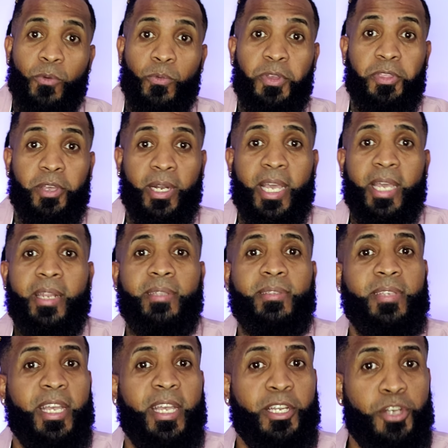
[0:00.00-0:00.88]
with the
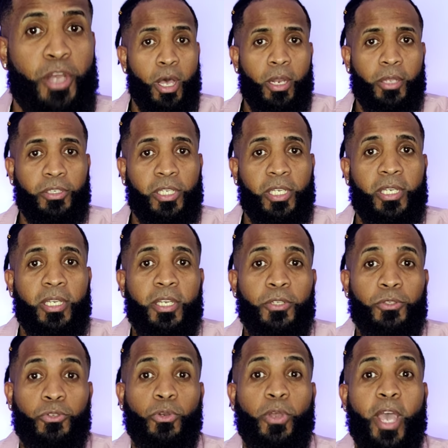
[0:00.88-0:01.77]
latest technology
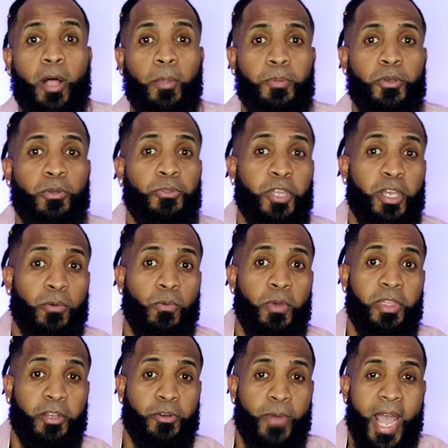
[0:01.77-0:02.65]
to help you deal
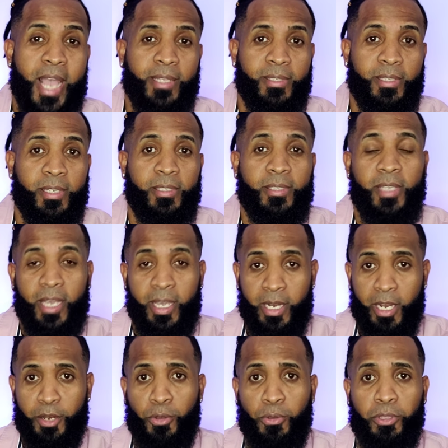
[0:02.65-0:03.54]
with the crisis
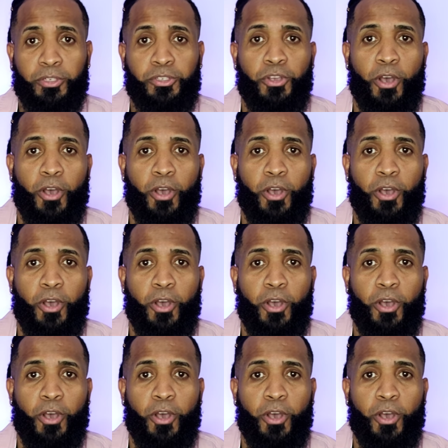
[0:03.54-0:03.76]
and other